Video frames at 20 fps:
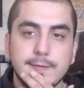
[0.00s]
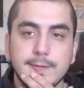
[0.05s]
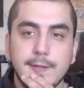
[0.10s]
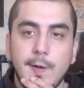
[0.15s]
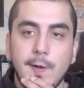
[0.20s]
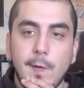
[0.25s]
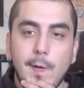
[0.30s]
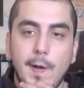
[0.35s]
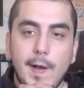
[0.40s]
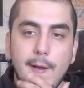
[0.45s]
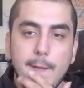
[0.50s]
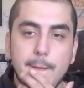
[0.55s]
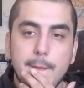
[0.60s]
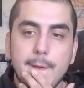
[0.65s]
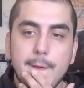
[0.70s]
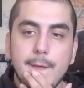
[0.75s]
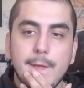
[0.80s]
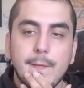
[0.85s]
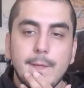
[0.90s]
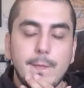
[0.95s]
So
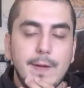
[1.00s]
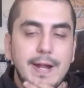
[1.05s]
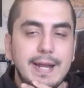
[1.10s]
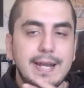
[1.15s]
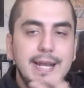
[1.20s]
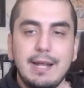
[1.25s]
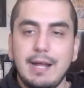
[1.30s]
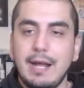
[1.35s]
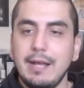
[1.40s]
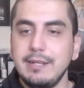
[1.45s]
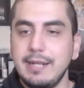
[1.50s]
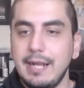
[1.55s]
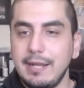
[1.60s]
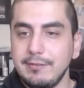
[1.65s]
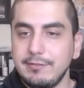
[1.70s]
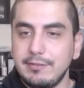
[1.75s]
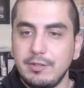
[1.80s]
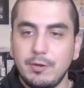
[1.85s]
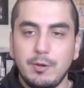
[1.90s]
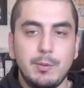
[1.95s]
right now, how you
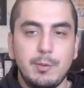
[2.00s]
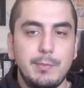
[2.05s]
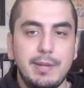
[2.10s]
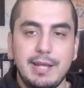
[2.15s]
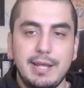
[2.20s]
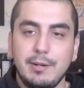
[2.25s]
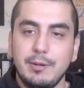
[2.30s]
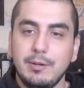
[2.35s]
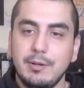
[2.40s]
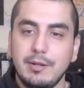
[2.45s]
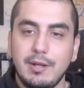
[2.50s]
guys doing, man?